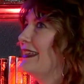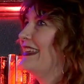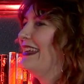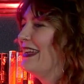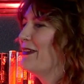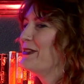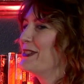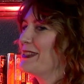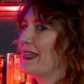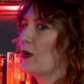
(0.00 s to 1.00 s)
it was
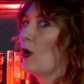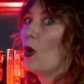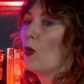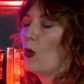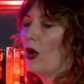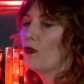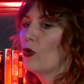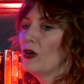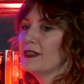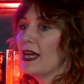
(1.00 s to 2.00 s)
just like, of
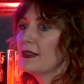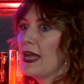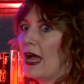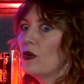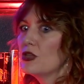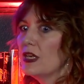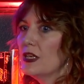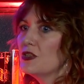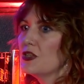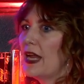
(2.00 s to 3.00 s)
course that's how
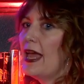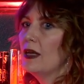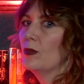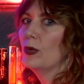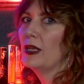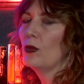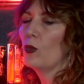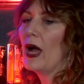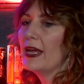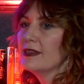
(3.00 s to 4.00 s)
it should end, but
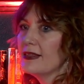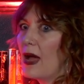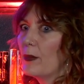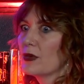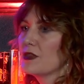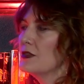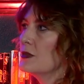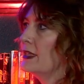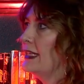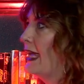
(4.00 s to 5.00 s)
why is that person
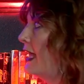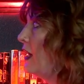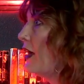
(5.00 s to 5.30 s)
doing it and